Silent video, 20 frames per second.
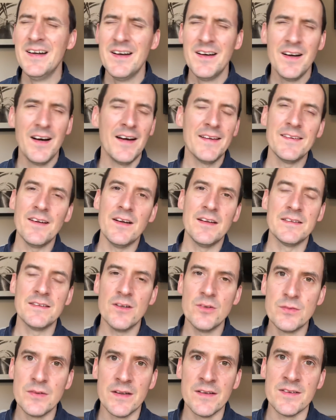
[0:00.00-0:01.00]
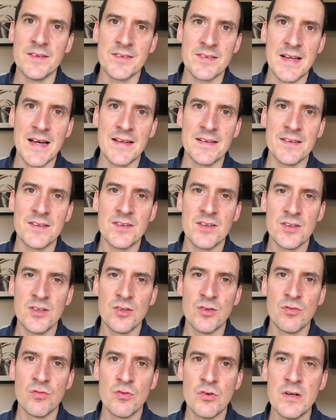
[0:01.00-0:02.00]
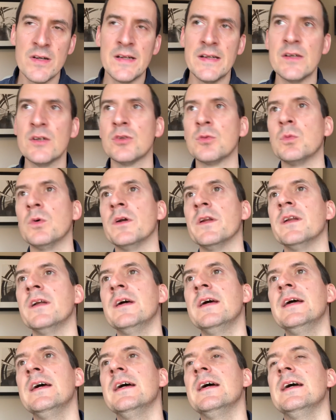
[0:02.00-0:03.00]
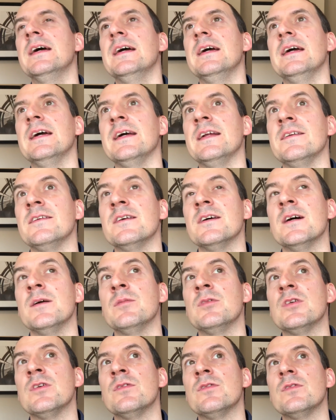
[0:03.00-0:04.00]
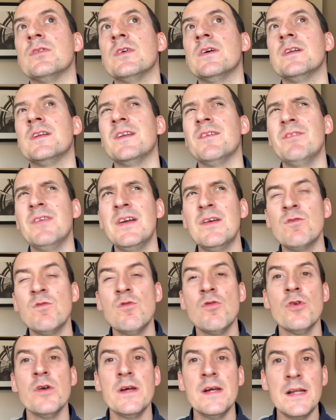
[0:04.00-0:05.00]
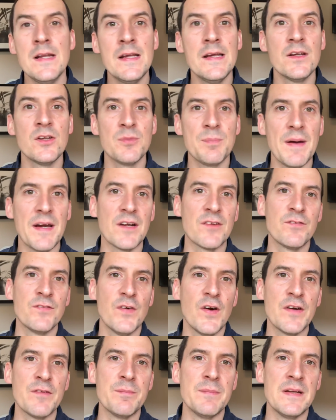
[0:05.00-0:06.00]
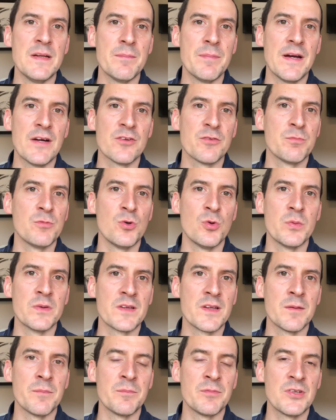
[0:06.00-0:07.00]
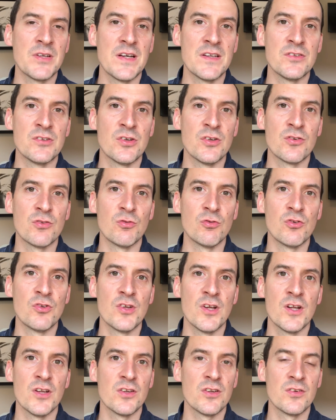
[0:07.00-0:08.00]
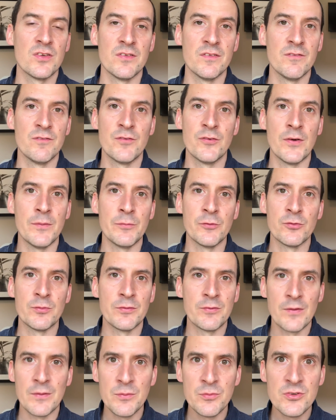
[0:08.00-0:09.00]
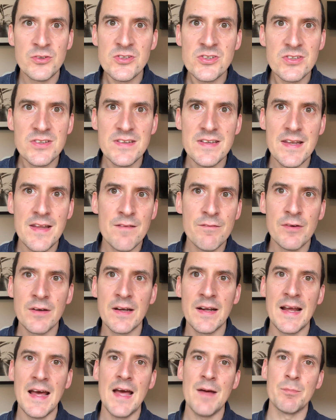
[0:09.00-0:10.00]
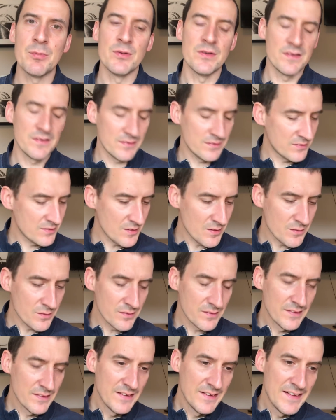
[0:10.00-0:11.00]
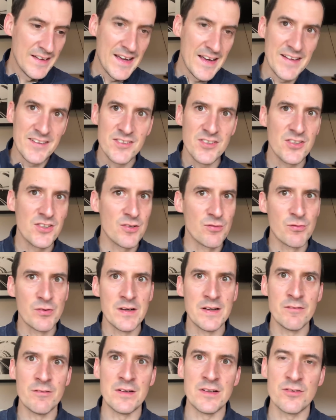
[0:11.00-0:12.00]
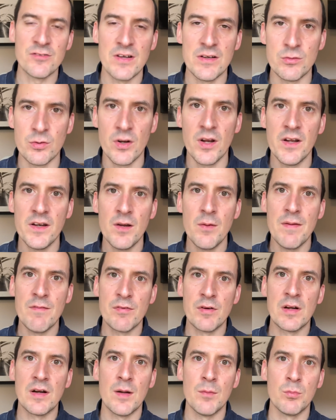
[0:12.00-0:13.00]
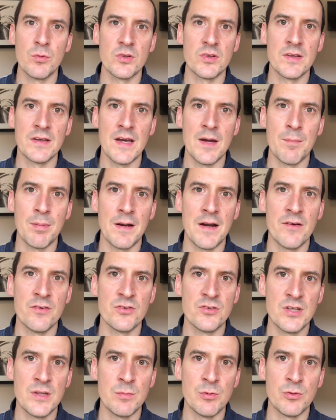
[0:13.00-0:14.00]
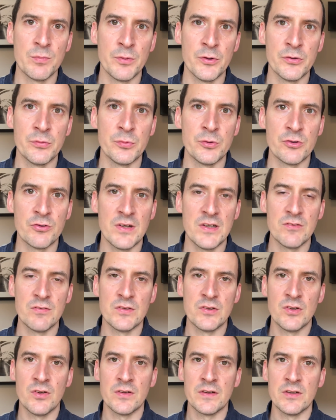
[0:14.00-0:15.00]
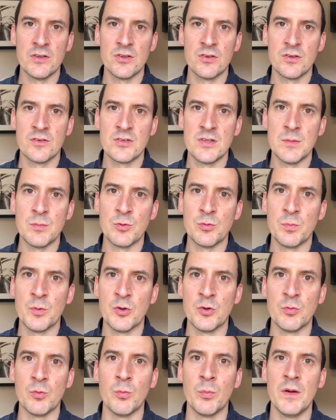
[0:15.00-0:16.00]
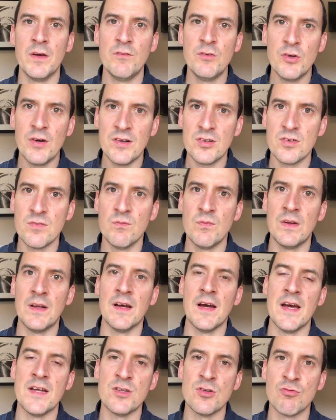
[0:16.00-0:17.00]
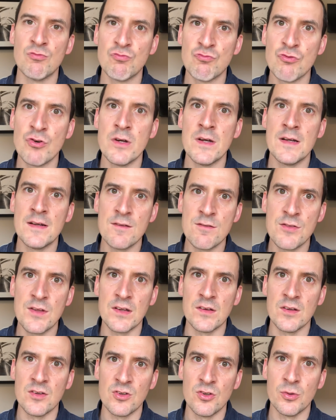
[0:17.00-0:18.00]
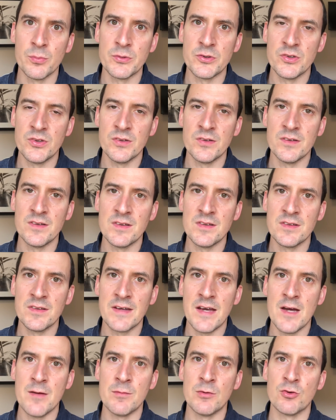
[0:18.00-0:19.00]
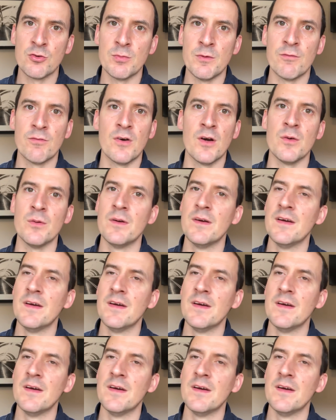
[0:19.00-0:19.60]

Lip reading: I don't understand this. This is a really odd one in terms of, did Villa really expect £5 million more was going to change Arsenal's stance for Emile Smith Rowe? It was just never going to happen. So it's just a really, really strange one. I know every club wants to get a player as cheap as possible, a transfer target as cheap as possible. But if you're Aston Villa and you really think there's an opportunity to get Emile Smith Rowe,